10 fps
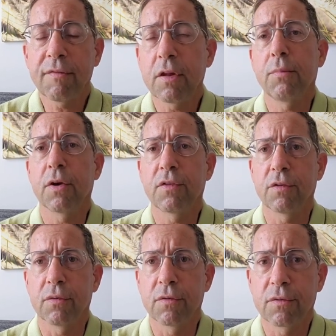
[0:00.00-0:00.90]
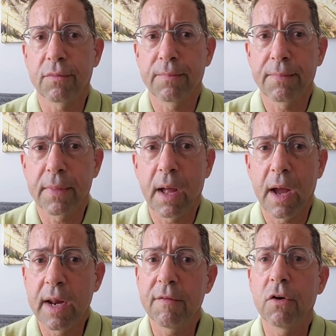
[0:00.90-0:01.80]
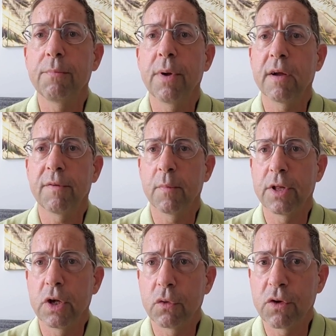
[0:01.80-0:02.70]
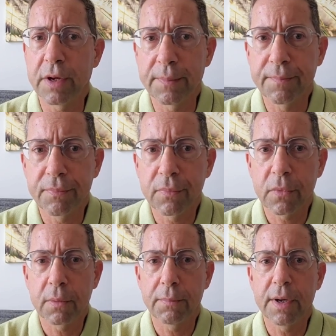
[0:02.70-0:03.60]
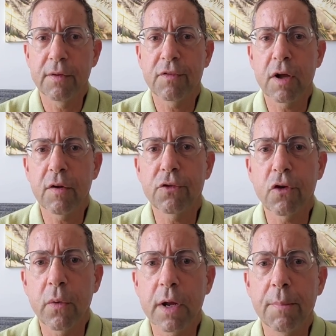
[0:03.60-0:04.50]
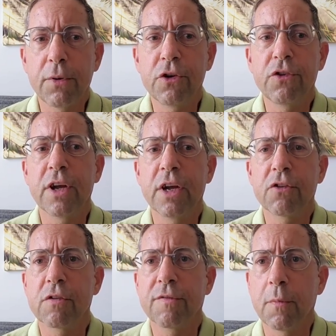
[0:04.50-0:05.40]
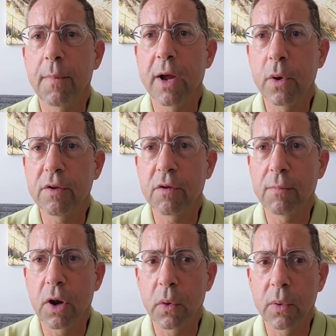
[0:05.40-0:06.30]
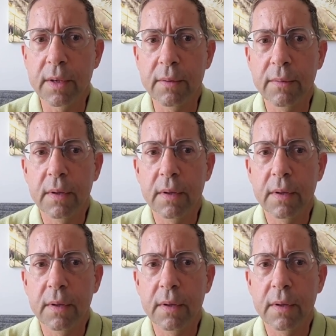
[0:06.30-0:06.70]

After Brussels, I never heard back from the DOJ, but instead of showing appreciation for my whistleblowing,